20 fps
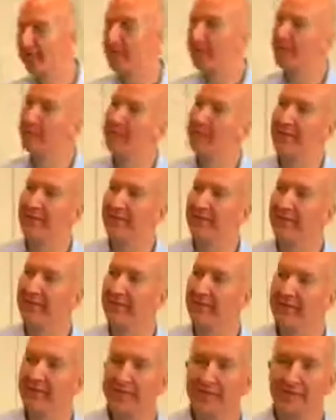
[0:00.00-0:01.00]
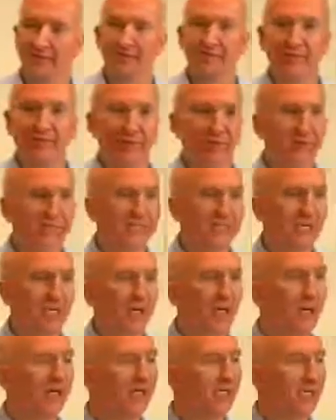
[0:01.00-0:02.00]
that I would make then is to focus
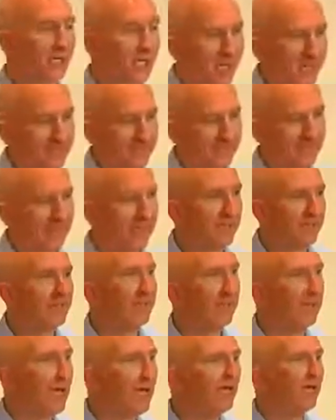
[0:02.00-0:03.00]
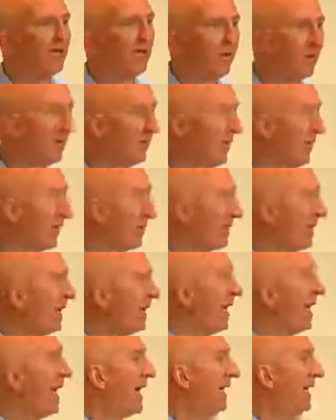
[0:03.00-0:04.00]
on content, not format.
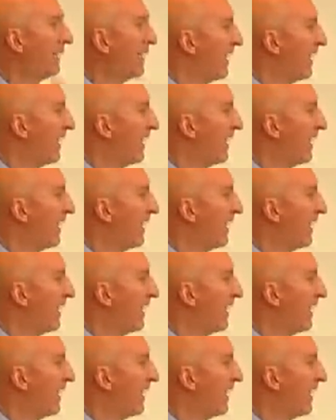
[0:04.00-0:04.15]
I